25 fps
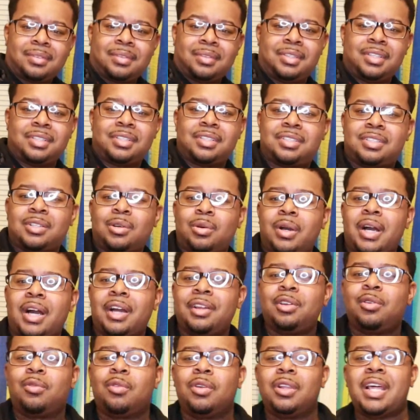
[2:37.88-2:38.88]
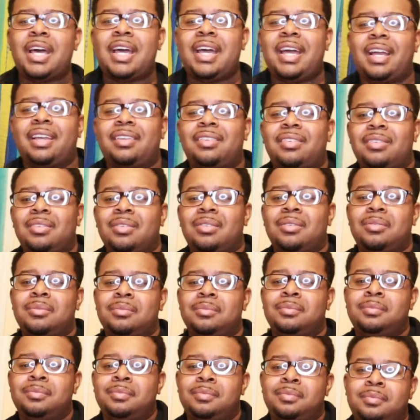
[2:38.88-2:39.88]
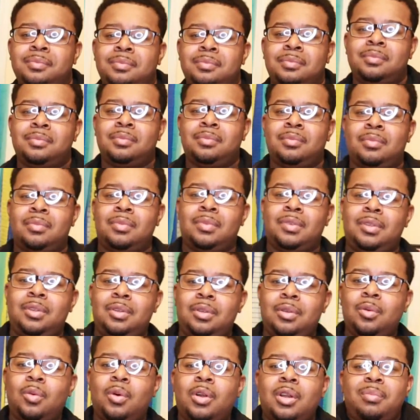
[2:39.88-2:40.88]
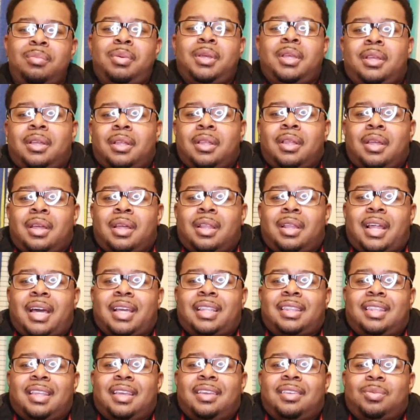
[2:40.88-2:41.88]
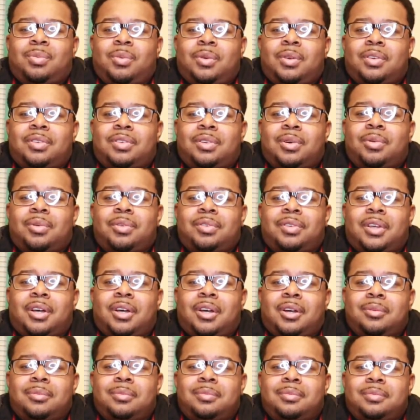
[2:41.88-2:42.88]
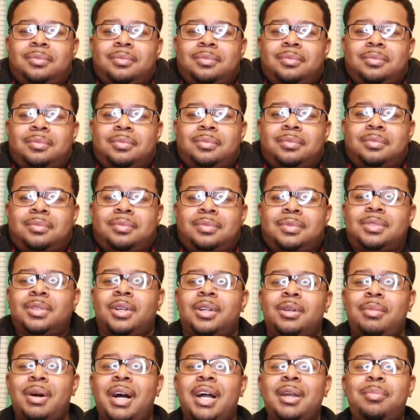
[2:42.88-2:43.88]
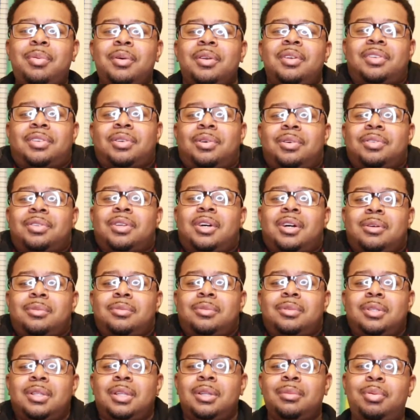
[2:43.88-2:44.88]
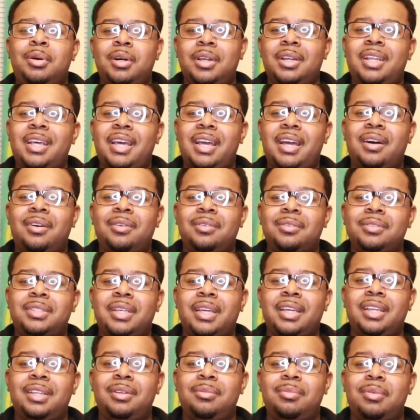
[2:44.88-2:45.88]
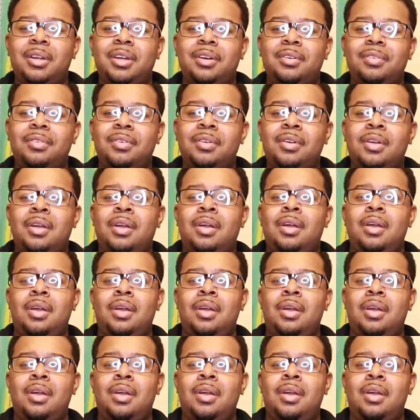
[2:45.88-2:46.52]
This is show how you relax. You want to be like this with your shoulders up. So everybody put your shoulders up and put it down. Take a deep breath.